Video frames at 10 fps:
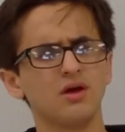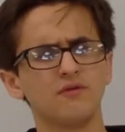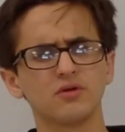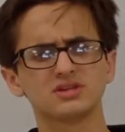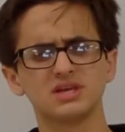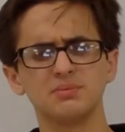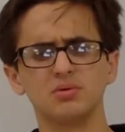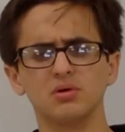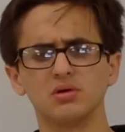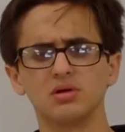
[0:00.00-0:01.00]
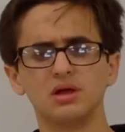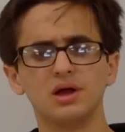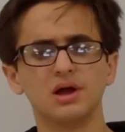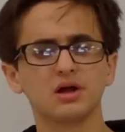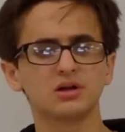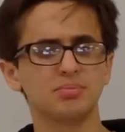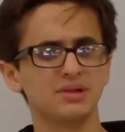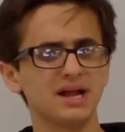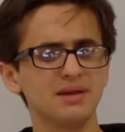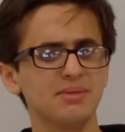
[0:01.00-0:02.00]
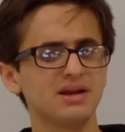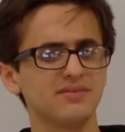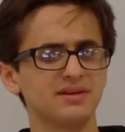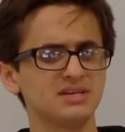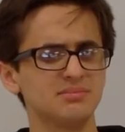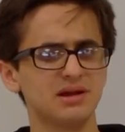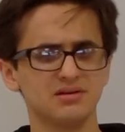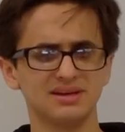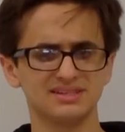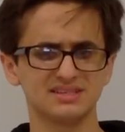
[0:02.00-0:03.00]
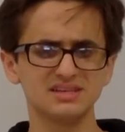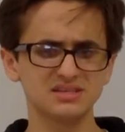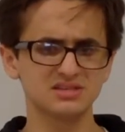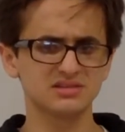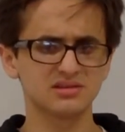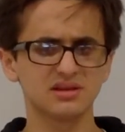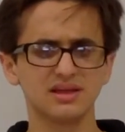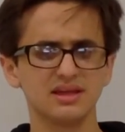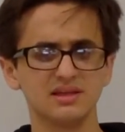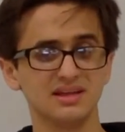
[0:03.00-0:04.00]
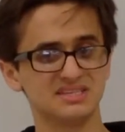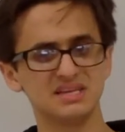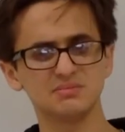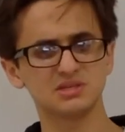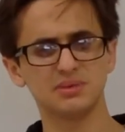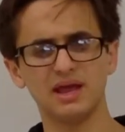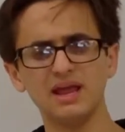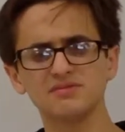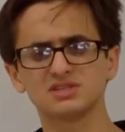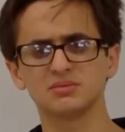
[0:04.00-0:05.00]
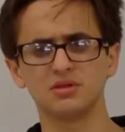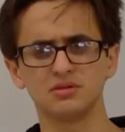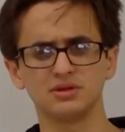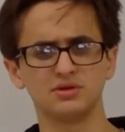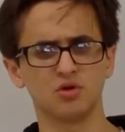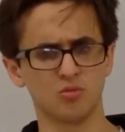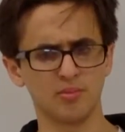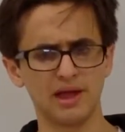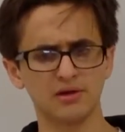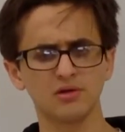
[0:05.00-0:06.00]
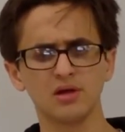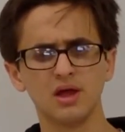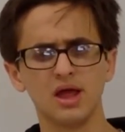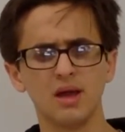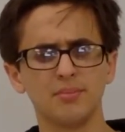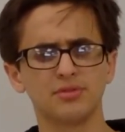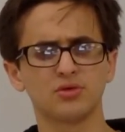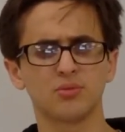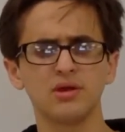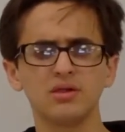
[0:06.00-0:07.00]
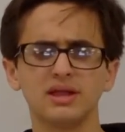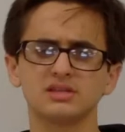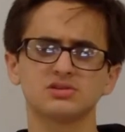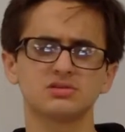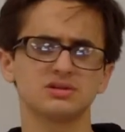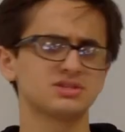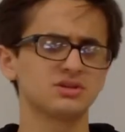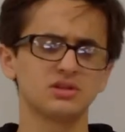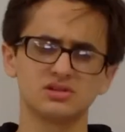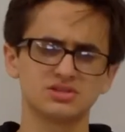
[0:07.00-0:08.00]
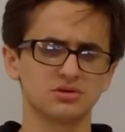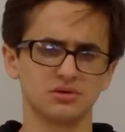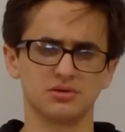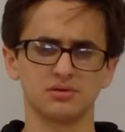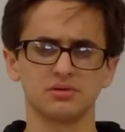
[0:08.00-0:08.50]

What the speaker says: For example, could a planet made of antimatter exist? It seems to behave similarly to normal matter, but the real answer is still uncertain.